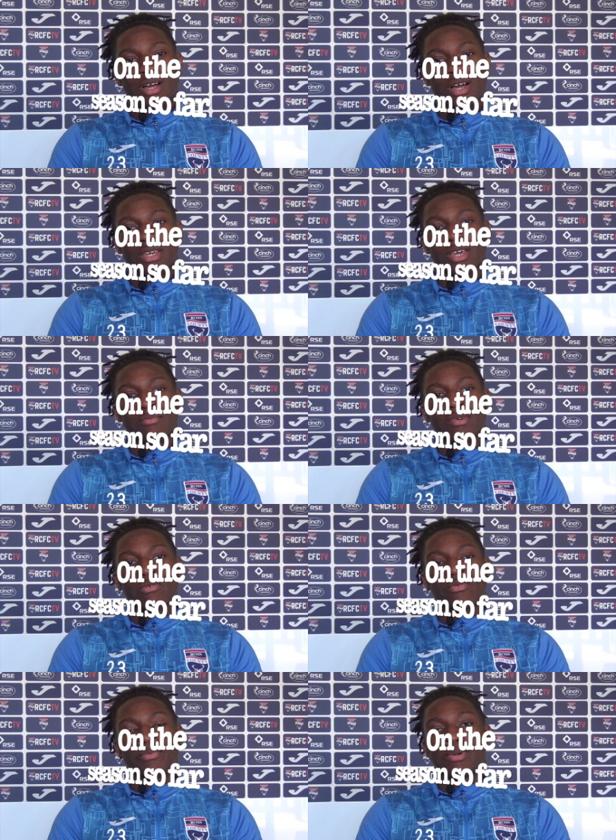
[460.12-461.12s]
I came
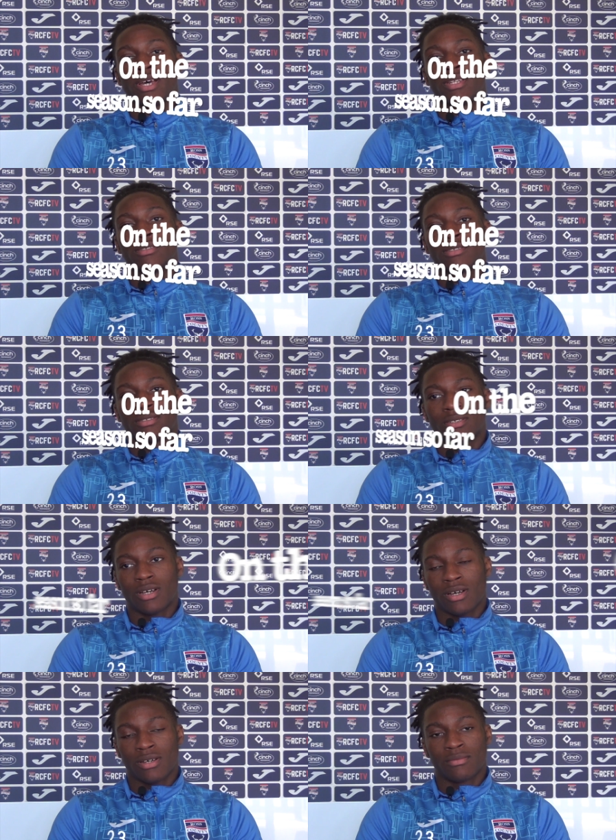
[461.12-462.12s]
here with a plan.
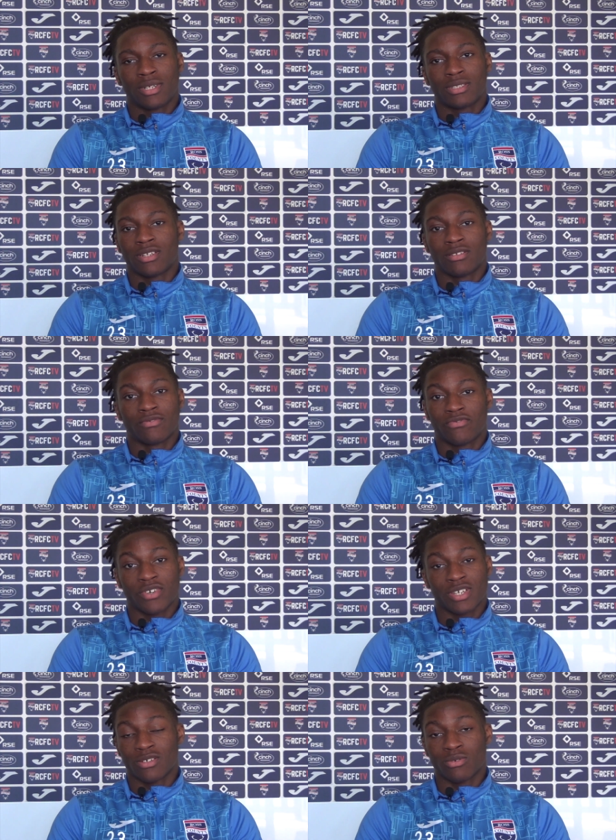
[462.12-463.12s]
Um, I didn't
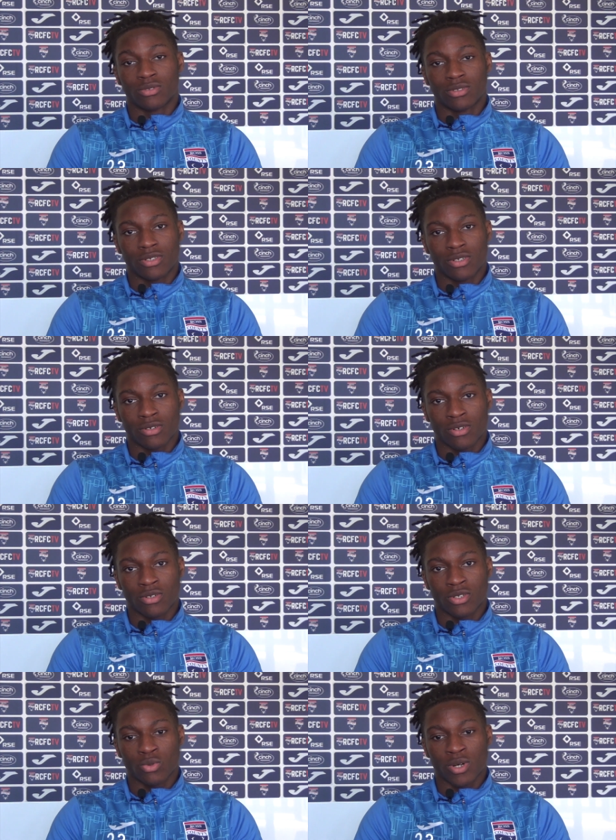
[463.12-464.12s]
think it would, you know,
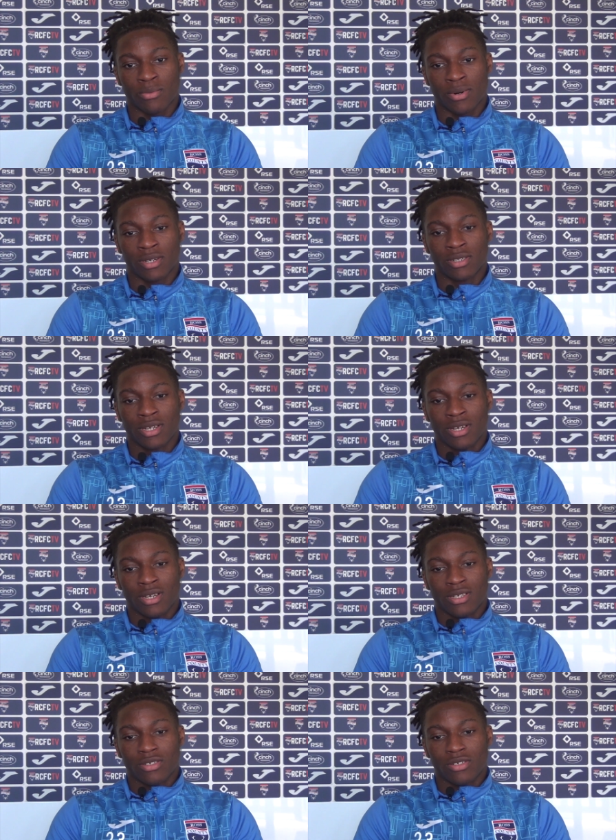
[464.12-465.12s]
go this well, but
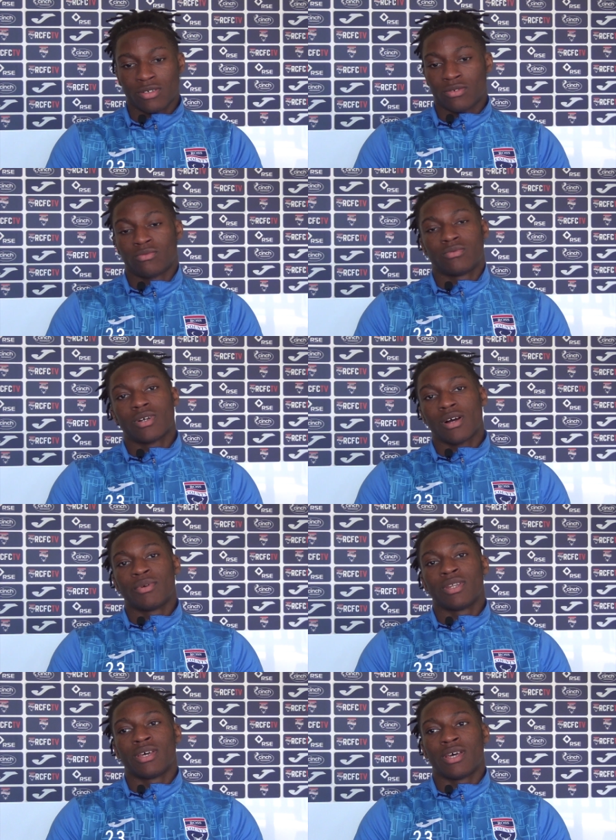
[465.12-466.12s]
you know,
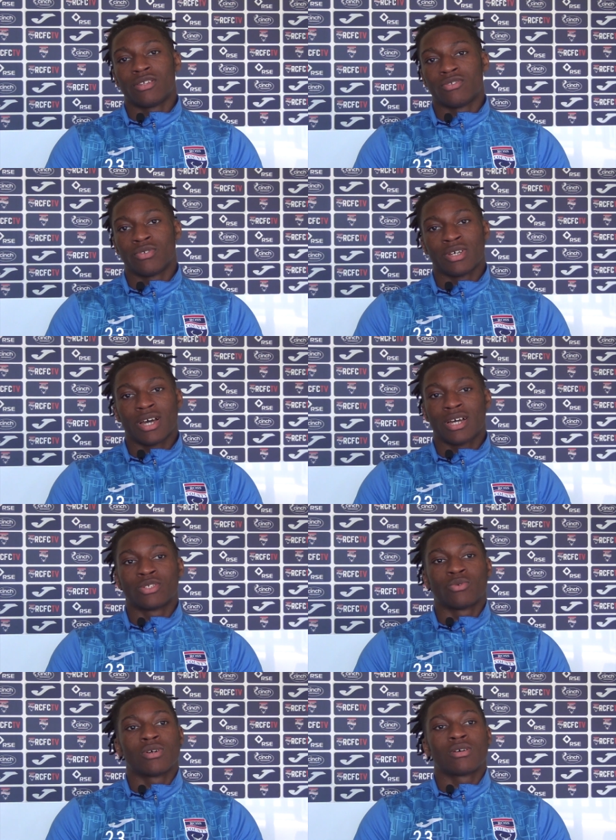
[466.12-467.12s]
coming here, I knew that I
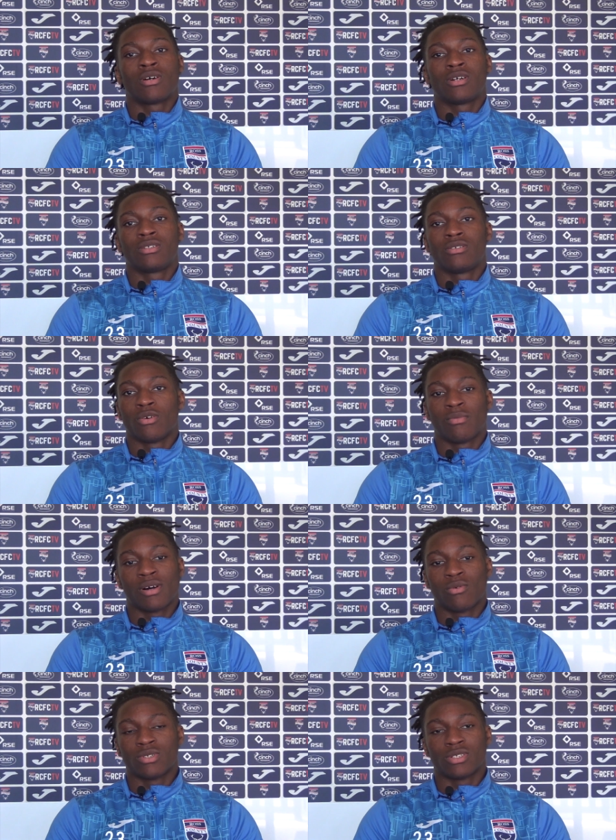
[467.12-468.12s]
had to work hard no
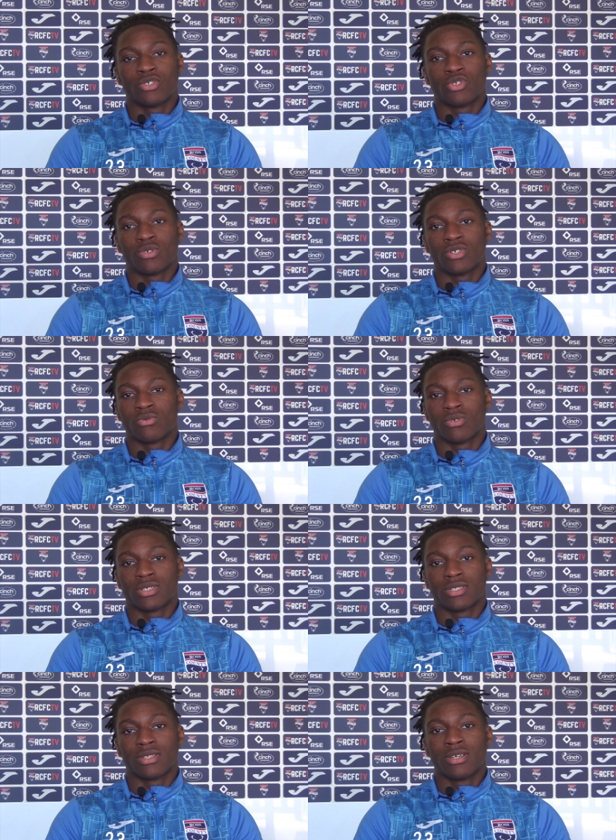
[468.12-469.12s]
matter what the situation
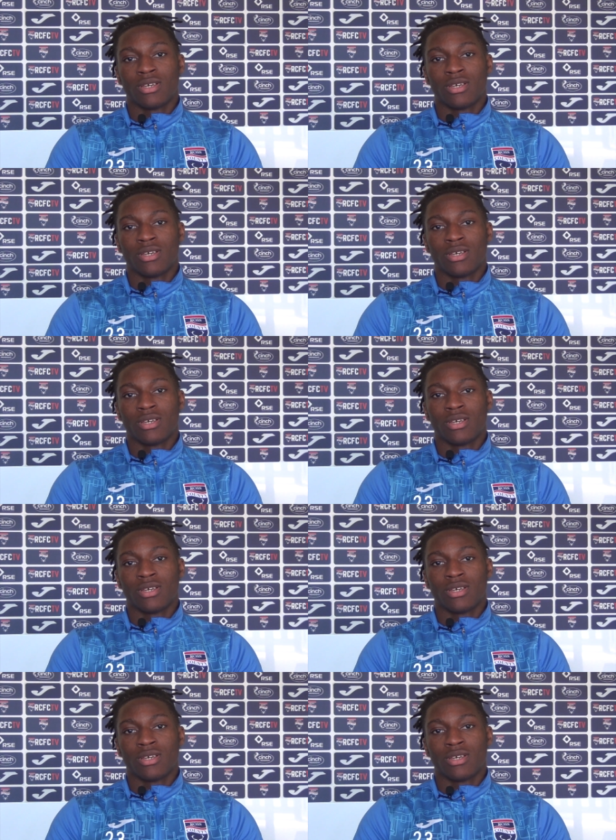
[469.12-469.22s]
was, and